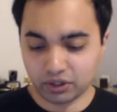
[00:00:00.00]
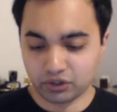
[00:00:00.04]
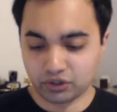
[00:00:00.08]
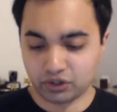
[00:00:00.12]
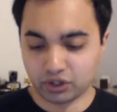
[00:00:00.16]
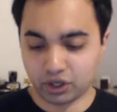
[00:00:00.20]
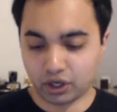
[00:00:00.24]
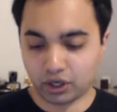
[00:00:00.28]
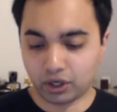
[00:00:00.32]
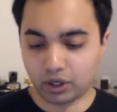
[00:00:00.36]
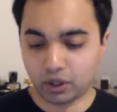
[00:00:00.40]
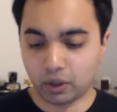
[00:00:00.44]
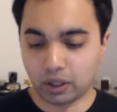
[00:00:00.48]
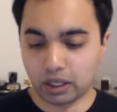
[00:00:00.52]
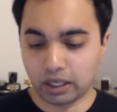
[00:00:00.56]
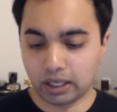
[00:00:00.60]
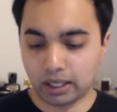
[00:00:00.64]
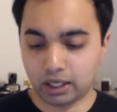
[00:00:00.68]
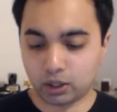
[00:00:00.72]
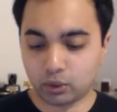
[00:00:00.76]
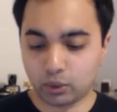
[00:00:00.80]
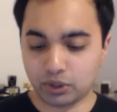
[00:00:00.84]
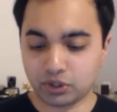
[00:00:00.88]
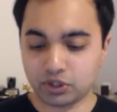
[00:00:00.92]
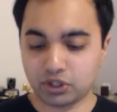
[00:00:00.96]

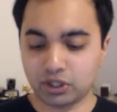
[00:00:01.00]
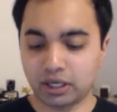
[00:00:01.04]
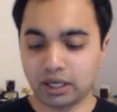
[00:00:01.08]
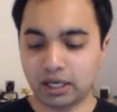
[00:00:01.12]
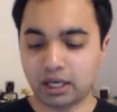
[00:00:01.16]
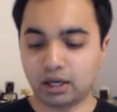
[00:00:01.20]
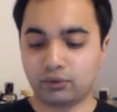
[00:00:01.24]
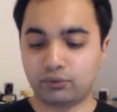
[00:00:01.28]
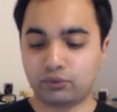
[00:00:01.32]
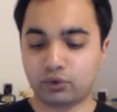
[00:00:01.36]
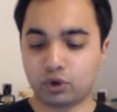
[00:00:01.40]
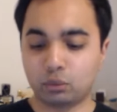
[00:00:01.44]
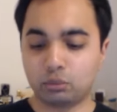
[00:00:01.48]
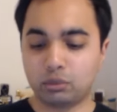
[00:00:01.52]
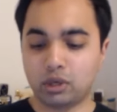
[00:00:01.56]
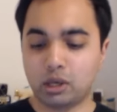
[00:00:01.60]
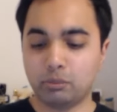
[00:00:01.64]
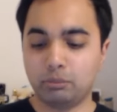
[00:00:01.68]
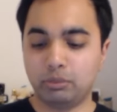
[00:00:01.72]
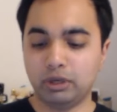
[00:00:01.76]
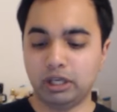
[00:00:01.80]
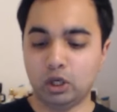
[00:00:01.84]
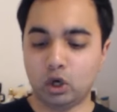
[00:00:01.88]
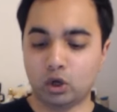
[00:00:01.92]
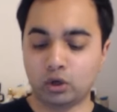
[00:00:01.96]
So, question here from
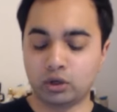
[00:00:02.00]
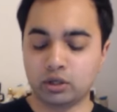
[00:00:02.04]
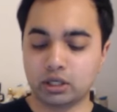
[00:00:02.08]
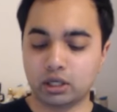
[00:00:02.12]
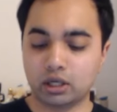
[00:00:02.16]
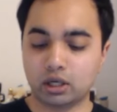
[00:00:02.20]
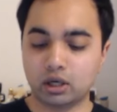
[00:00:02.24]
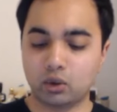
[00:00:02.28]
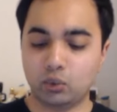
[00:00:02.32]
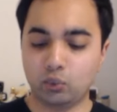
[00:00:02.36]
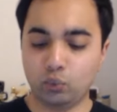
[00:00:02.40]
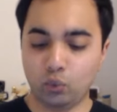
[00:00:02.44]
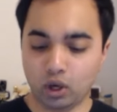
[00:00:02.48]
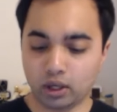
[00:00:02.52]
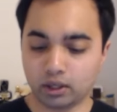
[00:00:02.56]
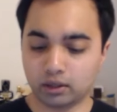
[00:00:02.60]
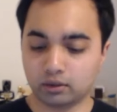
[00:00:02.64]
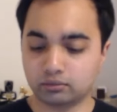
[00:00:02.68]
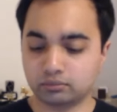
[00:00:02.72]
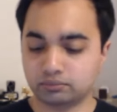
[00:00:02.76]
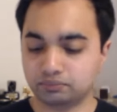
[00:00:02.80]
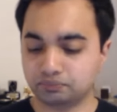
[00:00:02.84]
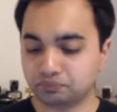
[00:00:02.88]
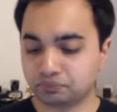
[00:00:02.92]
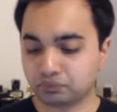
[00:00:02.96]
Beyonder One.
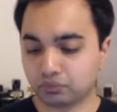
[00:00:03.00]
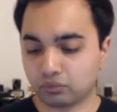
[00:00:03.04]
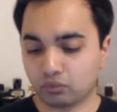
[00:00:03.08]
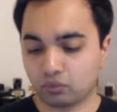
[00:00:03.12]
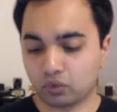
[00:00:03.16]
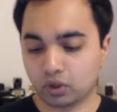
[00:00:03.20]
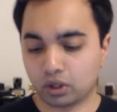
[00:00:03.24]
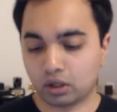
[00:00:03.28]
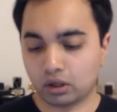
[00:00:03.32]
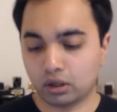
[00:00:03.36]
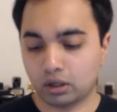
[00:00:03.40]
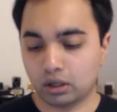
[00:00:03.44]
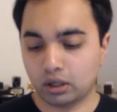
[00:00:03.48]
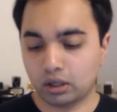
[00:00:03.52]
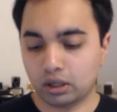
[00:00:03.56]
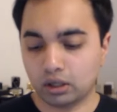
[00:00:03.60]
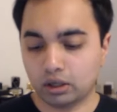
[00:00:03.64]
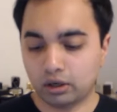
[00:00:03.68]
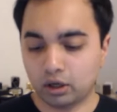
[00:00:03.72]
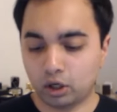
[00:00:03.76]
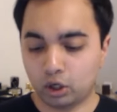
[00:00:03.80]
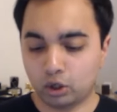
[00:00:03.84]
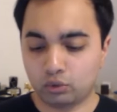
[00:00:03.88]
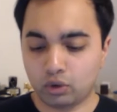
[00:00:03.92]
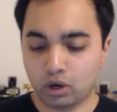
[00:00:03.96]

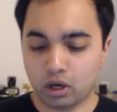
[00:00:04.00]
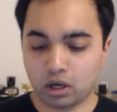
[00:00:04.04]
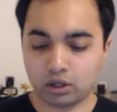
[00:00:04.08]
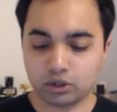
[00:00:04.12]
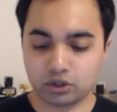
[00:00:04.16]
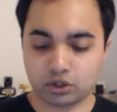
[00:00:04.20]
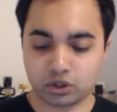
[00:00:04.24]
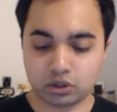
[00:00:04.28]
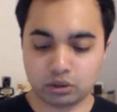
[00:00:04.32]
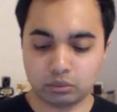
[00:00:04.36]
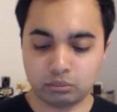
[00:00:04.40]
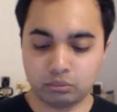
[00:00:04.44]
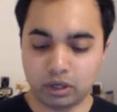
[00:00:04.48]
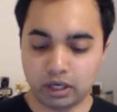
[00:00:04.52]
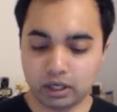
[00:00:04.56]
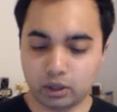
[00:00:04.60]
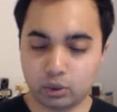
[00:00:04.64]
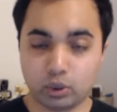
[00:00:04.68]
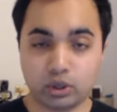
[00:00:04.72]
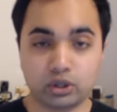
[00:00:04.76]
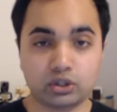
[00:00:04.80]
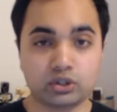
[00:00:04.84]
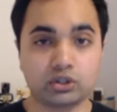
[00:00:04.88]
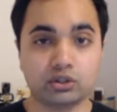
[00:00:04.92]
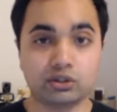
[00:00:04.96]
Hello, Raj. My
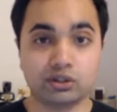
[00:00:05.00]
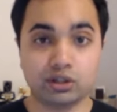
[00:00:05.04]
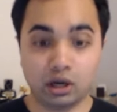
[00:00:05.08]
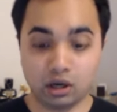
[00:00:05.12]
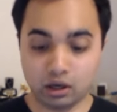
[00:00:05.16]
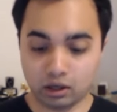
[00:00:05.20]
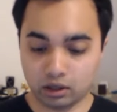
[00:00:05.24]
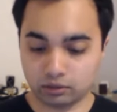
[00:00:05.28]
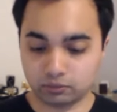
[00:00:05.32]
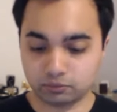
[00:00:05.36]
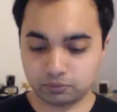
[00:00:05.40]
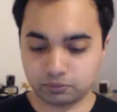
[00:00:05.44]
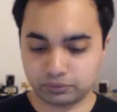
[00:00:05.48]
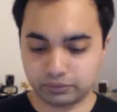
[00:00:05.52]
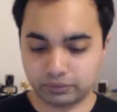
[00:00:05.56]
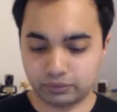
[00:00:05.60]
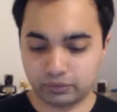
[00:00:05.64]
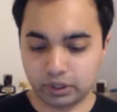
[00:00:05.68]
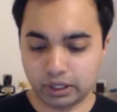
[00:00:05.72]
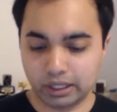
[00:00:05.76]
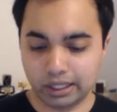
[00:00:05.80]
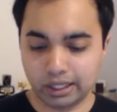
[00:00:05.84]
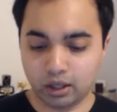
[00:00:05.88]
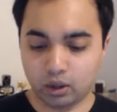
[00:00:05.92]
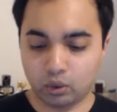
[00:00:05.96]
questions are:
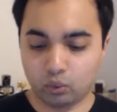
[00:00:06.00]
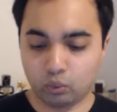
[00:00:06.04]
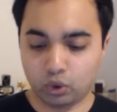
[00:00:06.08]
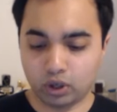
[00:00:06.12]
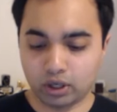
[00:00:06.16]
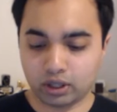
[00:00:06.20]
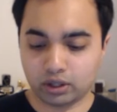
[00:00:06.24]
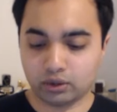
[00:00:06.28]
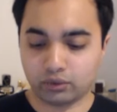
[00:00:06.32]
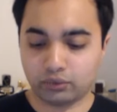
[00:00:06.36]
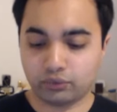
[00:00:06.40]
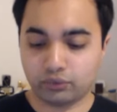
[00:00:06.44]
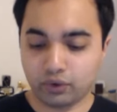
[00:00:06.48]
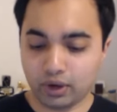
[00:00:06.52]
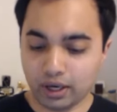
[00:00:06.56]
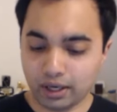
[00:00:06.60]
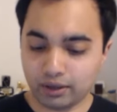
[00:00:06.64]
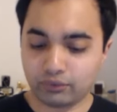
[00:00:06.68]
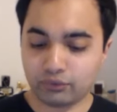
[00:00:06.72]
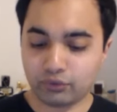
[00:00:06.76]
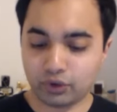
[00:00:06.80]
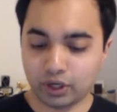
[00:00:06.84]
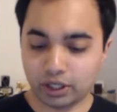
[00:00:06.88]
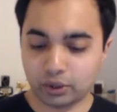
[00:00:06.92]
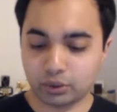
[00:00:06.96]
what are the
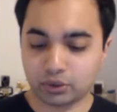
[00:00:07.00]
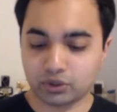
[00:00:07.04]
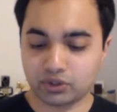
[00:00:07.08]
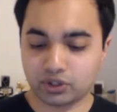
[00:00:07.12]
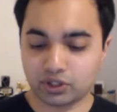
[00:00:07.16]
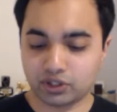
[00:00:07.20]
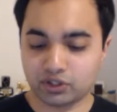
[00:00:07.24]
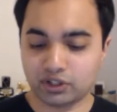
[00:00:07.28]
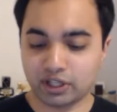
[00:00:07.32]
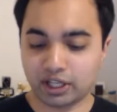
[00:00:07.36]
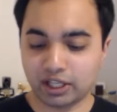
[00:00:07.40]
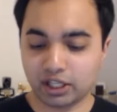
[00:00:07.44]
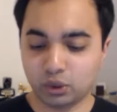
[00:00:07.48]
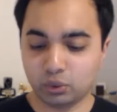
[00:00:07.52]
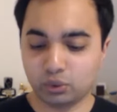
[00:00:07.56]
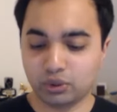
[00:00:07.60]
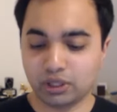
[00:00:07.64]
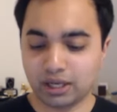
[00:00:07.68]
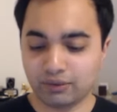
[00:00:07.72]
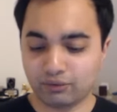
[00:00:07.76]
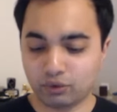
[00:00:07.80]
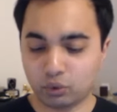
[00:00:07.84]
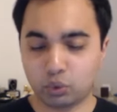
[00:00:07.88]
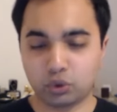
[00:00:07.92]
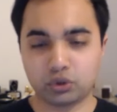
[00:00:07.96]
five fragrances that you would
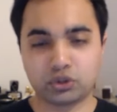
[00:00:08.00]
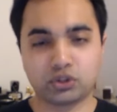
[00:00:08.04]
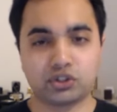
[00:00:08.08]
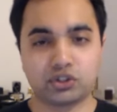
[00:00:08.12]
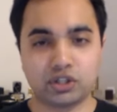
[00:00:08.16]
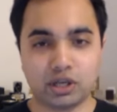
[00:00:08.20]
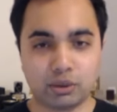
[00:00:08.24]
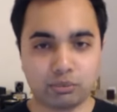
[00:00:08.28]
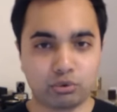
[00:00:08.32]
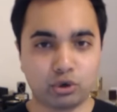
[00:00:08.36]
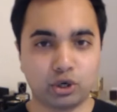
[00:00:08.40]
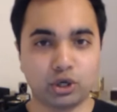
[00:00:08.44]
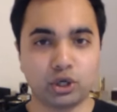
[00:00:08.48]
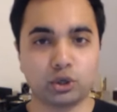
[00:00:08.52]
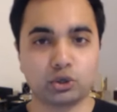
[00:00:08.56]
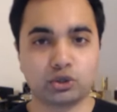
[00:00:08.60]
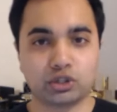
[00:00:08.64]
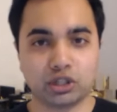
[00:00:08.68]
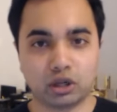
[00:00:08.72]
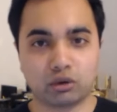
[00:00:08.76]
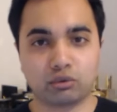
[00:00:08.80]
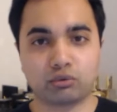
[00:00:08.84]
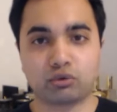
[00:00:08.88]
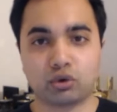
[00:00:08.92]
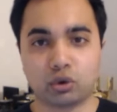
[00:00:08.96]
never want to separate
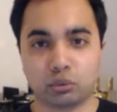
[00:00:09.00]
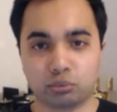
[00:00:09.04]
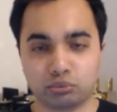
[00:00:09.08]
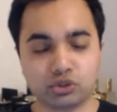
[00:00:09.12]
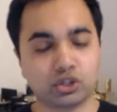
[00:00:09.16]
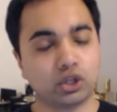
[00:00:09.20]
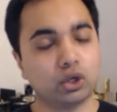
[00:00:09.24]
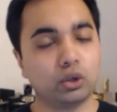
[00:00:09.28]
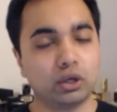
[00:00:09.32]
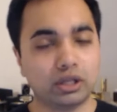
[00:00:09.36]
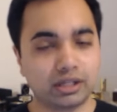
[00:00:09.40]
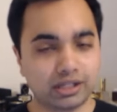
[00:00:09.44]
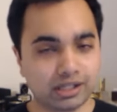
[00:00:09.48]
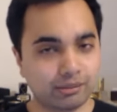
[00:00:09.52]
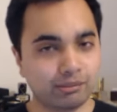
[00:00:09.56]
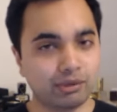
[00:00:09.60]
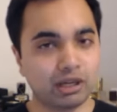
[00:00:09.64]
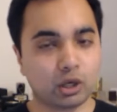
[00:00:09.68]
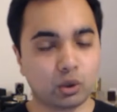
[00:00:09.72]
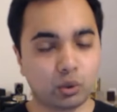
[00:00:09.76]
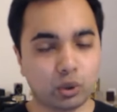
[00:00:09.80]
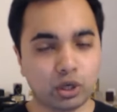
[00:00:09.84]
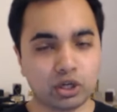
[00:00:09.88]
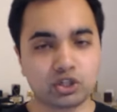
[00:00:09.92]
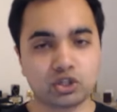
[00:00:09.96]
yourself from? So, a
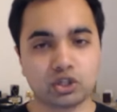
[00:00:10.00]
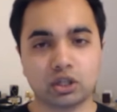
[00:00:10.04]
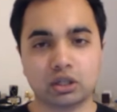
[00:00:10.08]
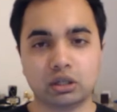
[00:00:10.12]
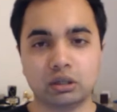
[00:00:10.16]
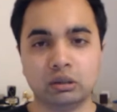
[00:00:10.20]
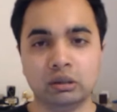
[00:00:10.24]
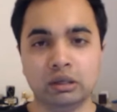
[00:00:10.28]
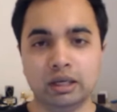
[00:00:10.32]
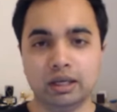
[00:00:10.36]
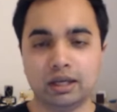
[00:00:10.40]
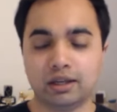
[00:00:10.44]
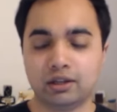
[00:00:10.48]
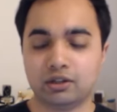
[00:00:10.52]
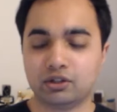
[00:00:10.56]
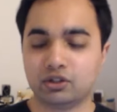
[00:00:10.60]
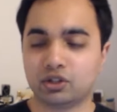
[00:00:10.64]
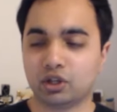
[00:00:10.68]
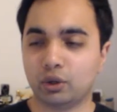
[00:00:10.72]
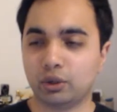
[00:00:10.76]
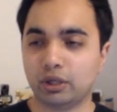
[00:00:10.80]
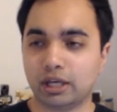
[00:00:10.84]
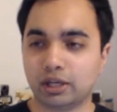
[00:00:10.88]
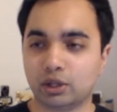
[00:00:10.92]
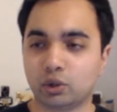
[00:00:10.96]
similar question.
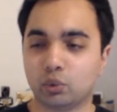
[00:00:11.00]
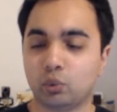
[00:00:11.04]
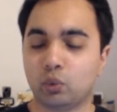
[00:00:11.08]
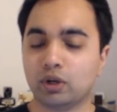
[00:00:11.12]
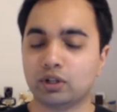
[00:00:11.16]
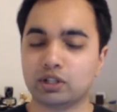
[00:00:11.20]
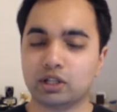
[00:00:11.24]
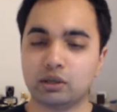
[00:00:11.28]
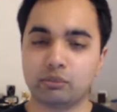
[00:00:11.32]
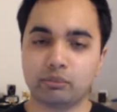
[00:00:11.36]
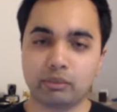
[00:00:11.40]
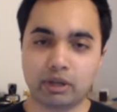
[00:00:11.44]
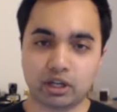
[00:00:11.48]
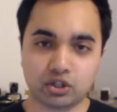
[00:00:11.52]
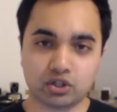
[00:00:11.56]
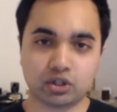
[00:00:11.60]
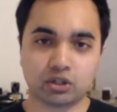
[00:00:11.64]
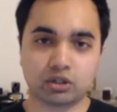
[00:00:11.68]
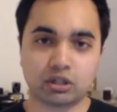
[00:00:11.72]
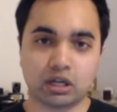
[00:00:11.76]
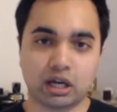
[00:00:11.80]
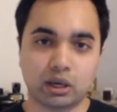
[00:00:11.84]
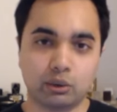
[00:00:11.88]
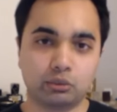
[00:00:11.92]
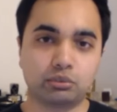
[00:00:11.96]
So, yeah, the ones I
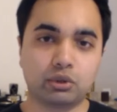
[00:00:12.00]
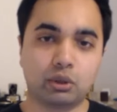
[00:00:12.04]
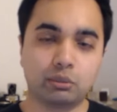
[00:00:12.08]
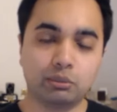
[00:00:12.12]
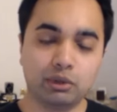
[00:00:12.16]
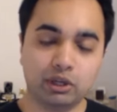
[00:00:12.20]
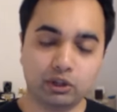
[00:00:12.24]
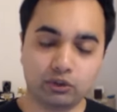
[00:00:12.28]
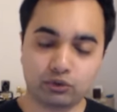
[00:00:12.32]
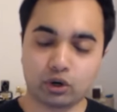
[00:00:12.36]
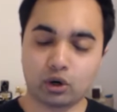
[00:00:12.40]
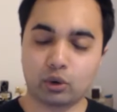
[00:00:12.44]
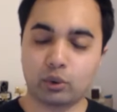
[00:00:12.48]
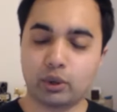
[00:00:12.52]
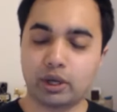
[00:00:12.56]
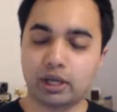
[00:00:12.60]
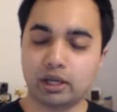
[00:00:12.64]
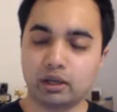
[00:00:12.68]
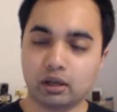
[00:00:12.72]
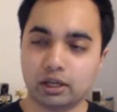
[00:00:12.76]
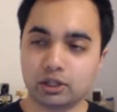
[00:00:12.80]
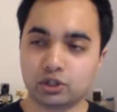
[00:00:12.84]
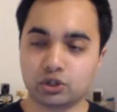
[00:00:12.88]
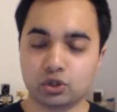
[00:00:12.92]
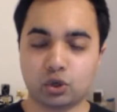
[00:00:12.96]
mentioned, I would probably throw
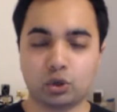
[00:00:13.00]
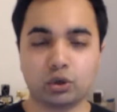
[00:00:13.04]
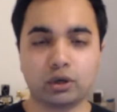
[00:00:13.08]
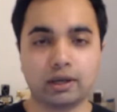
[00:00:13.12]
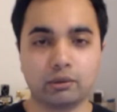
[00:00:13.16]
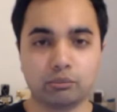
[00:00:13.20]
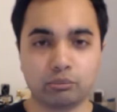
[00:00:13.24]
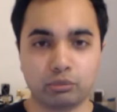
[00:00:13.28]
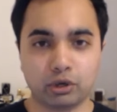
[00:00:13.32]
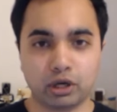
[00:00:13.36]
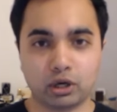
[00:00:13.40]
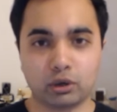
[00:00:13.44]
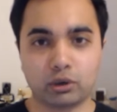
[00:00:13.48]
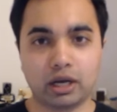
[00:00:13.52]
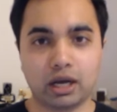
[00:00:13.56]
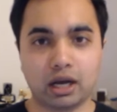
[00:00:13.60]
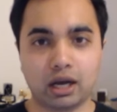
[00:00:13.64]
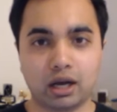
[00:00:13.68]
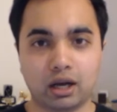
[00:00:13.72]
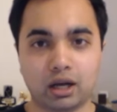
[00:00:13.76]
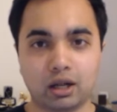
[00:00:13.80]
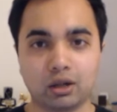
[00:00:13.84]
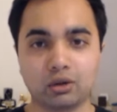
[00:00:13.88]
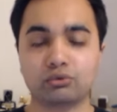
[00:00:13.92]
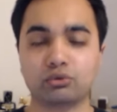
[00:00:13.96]
in like Tonka
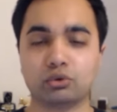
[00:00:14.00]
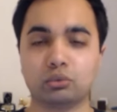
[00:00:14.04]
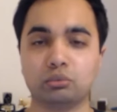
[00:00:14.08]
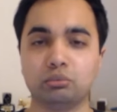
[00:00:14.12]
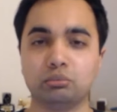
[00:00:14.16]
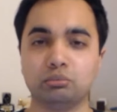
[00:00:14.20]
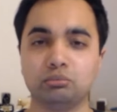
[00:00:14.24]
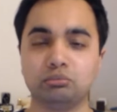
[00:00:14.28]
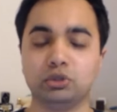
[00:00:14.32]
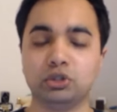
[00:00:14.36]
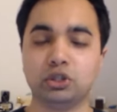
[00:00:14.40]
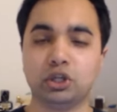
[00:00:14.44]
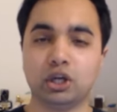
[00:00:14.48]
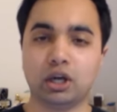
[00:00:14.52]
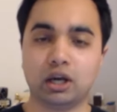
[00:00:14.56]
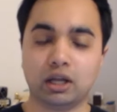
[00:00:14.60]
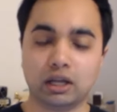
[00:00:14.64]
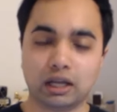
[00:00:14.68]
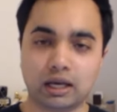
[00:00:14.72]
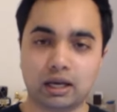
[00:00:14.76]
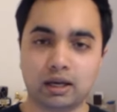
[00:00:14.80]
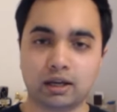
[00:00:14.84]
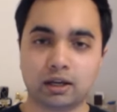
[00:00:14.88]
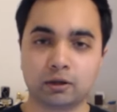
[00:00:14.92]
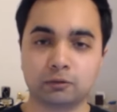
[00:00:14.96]
Imperial from
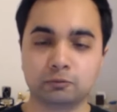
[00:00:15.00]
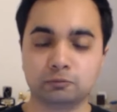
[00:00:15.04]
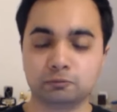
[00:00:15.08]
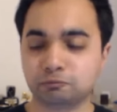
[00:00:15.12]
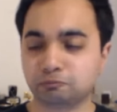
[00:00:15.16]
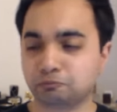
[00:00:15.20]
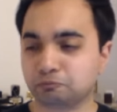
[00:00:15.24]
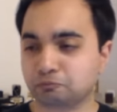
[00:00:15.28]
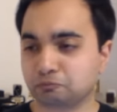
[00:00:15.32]
Guerlain.